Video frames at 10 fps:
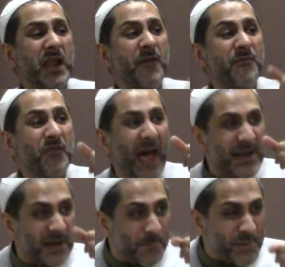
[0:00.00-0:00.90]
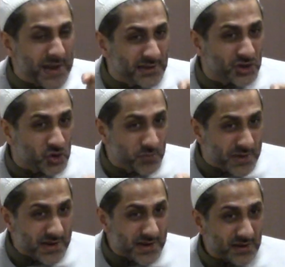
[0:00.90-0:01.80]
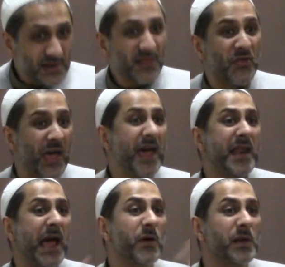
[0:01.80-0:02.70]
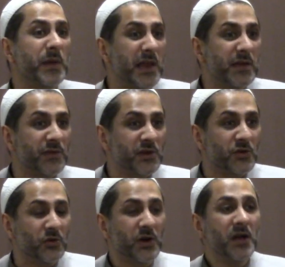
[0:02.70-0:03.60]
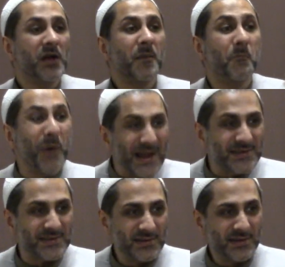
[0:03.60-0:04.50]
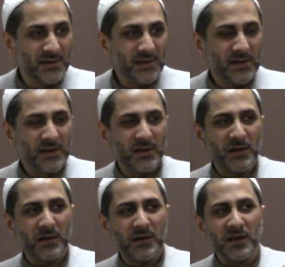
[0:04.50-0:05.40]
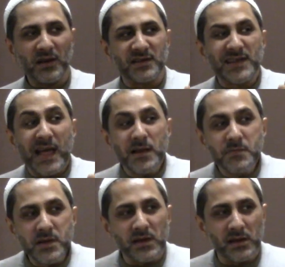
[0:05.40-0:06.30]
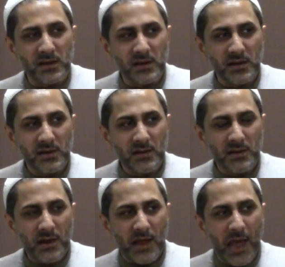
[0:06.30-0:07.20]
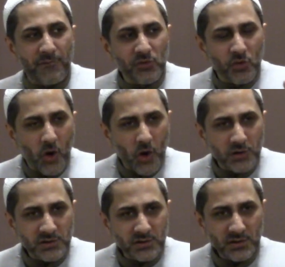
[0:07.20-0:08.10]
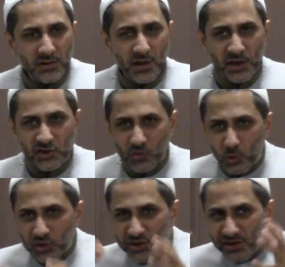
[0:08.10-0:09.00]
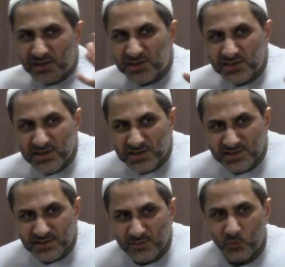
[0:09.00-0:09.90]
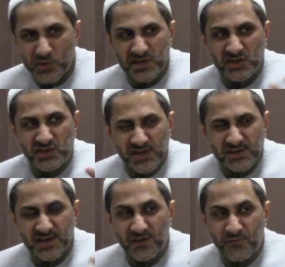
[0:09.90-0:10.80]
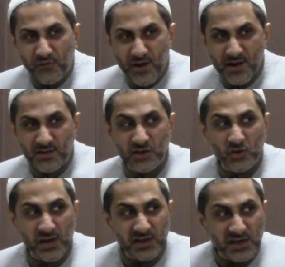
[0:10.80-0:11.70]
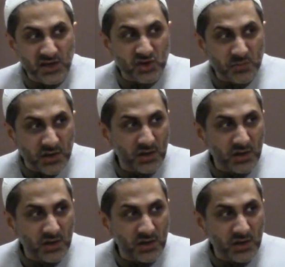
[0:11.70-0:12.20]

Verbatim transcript: if that appeals to me, then I will believe in you. But tell me, have you got a social system which is just and fair that you can teach me?